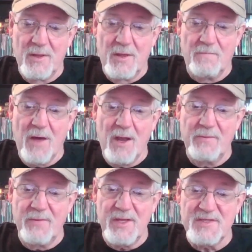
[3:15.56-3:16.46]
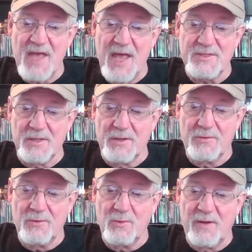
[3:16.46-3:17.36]
Follow the assassin
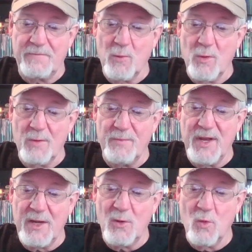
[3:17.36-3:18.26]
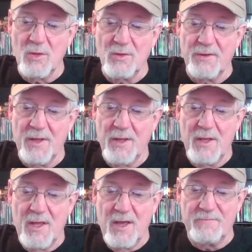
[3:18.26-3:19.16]
through a forbidding world
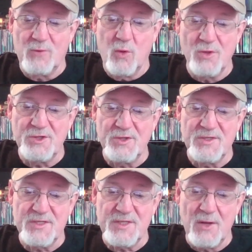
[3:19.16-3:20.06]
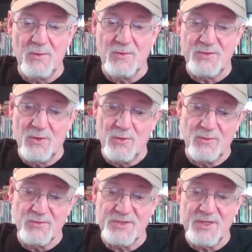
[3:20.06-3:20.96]
of tortured soul
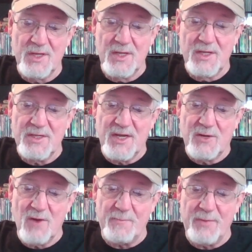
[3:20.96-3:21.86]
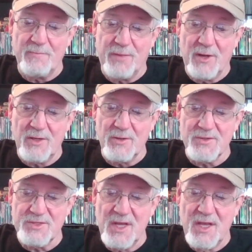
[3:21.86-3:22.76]
souls, decrepit
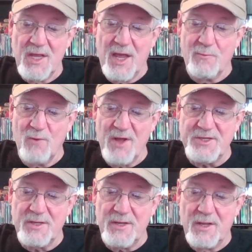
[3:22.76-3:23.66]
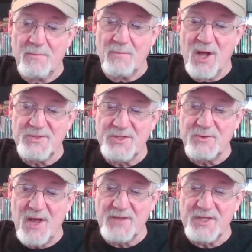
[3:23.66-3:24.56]
bunkers, and wretched
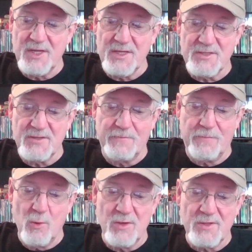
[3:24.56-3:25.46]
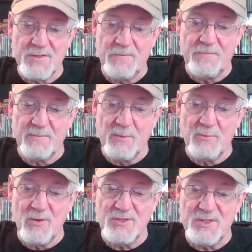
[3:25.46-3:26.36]
monstrosities forged from the
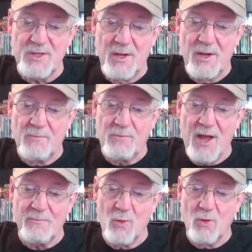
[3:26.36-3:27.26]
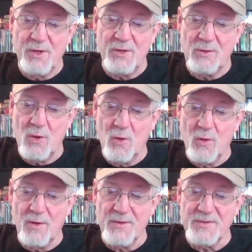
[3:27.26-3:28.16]
most primordial
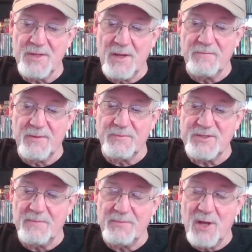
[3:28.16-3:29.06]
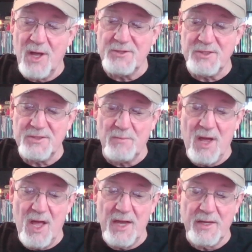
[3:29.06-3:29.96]
horrors of the subconscious
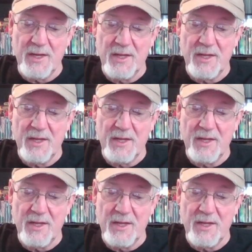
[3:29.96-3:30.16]
mind.